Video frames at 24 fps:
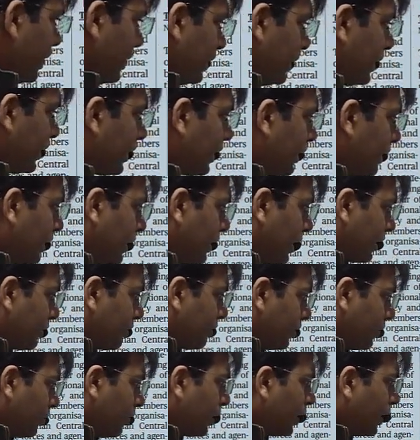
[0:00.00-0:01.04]
General
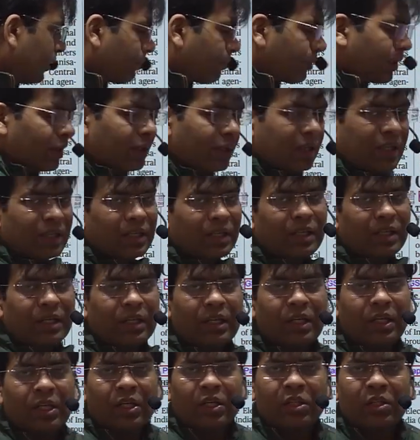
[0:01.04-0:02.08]
election, okay.
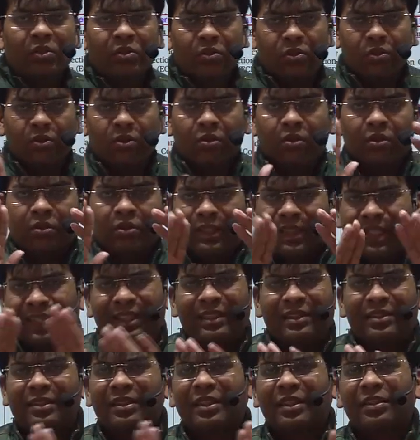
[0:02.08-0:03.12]
So there
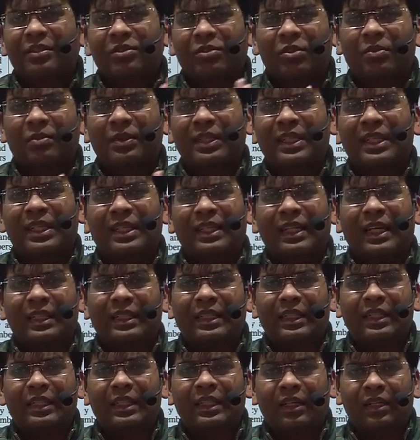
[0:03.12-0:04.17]
is the so many
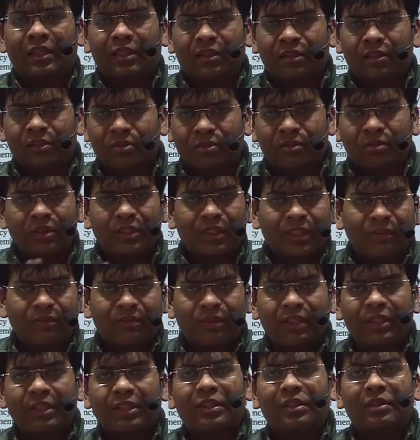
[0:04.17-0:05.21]
criteria. You should
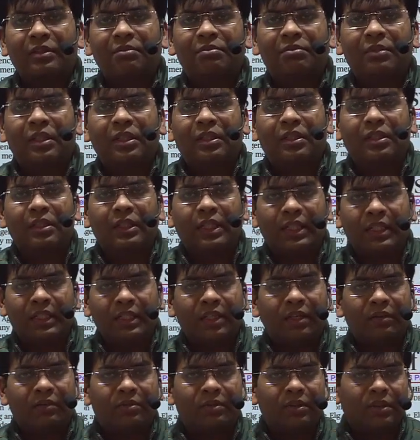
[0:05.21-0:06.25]
refer the
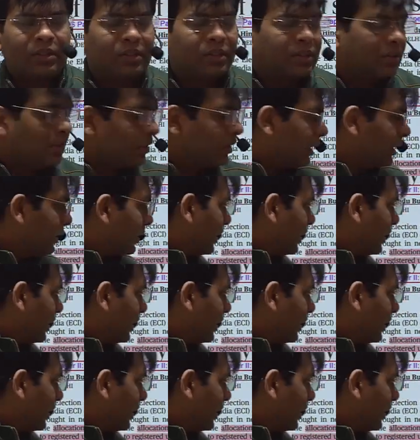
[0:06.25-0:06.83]
any of the this